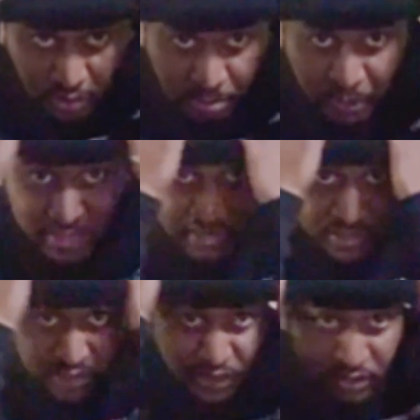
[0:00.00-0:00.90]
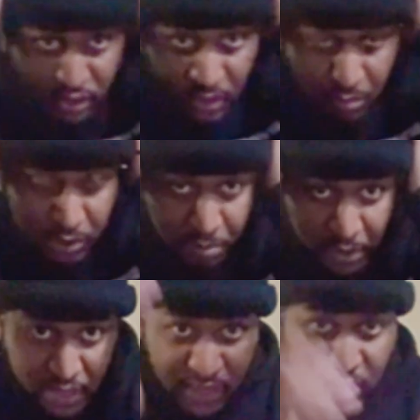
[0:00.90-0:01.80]
the ballys. These are some of the
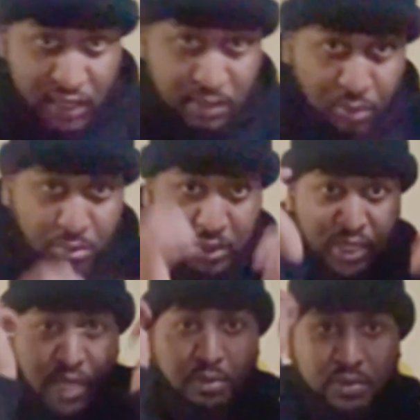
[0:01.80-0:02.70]
ballys at this moment in time.